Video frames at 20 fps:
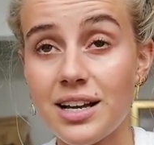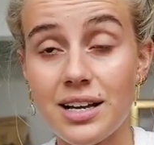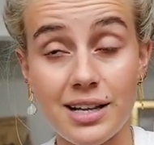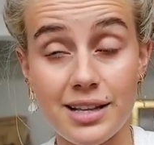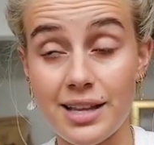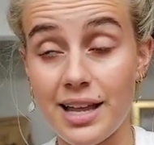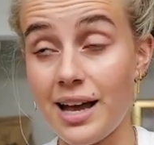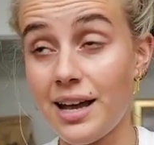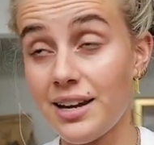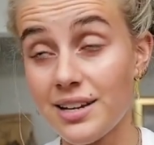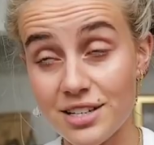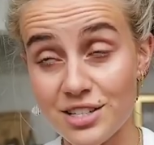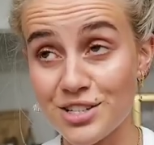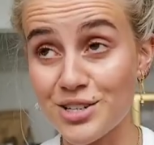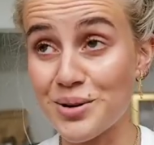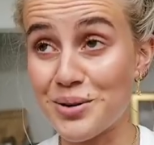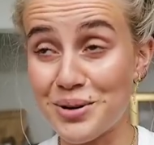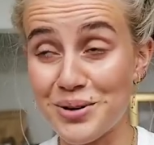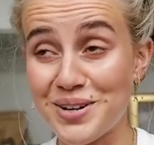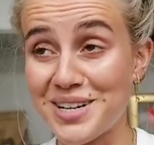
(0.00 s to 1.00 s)
That is
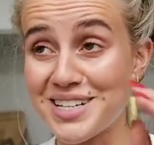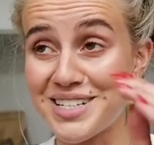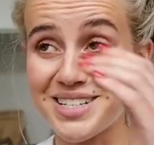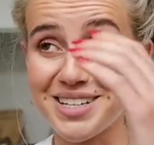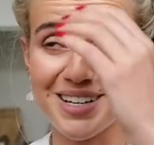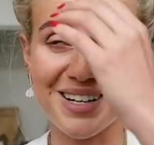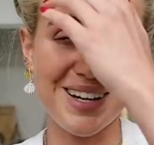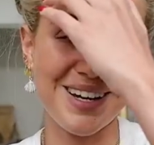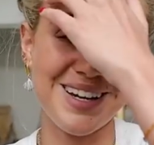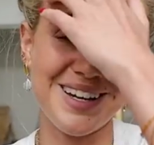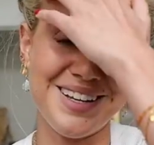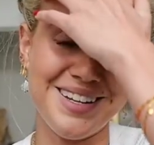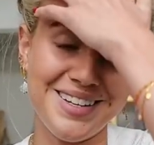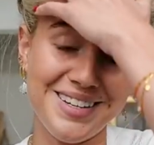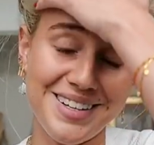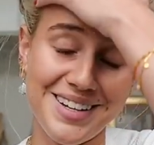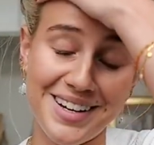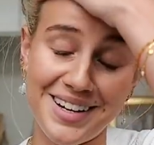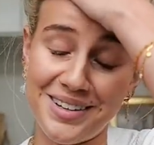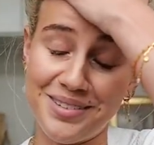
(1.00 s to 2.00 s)
so crazy. And
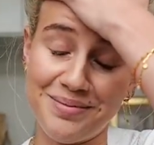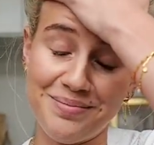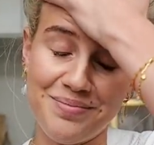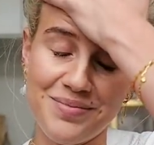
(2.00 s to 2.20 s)
yeah,